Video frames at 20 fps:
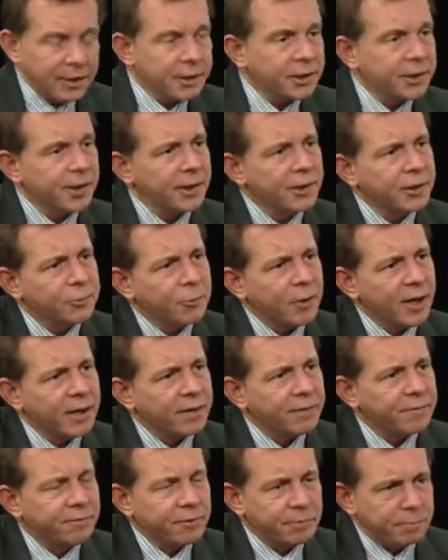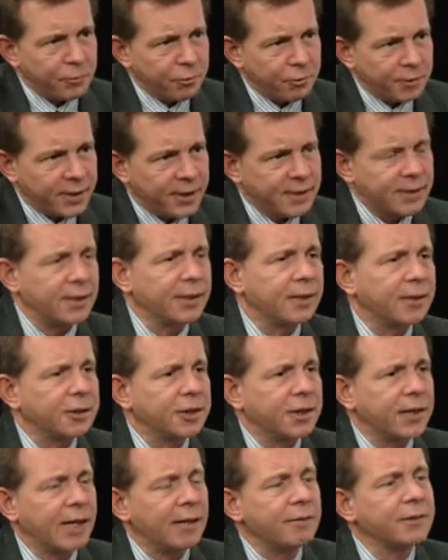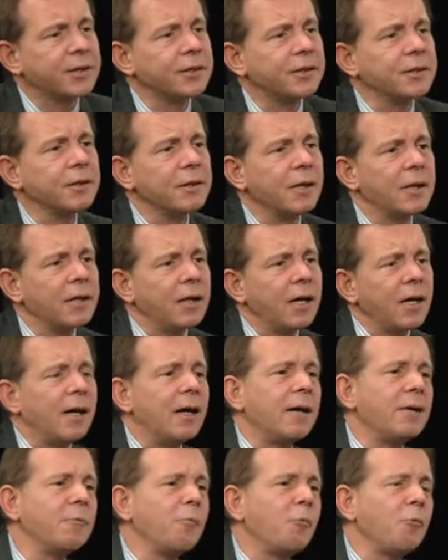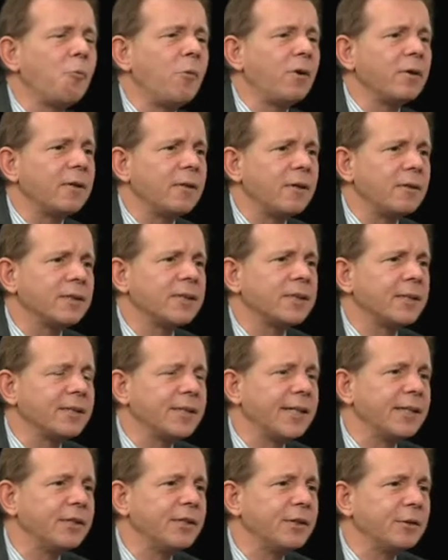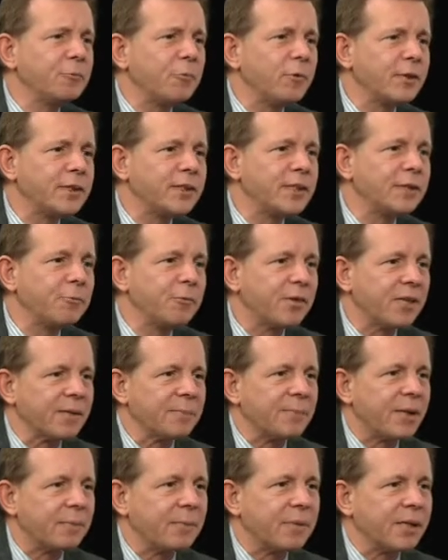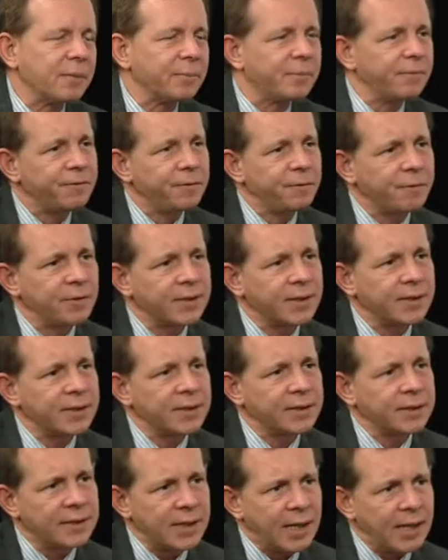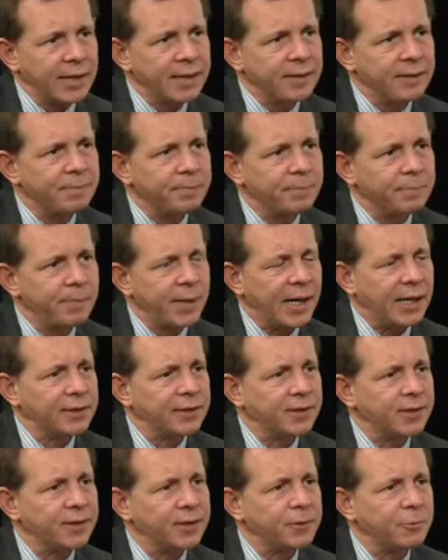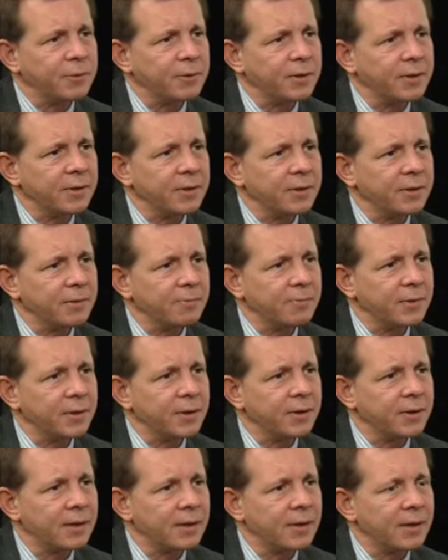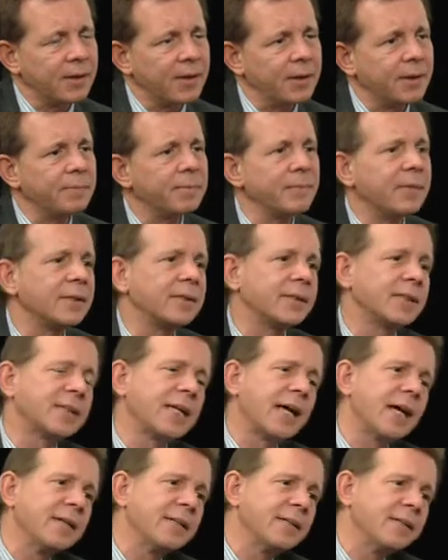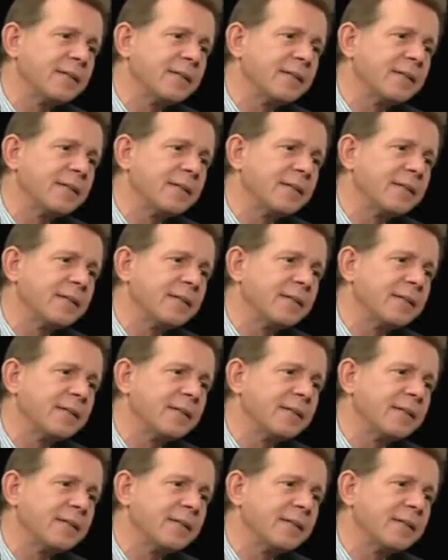James White from North East Lincolnshire Council. What consultation was there with the public before the design patterns were decided?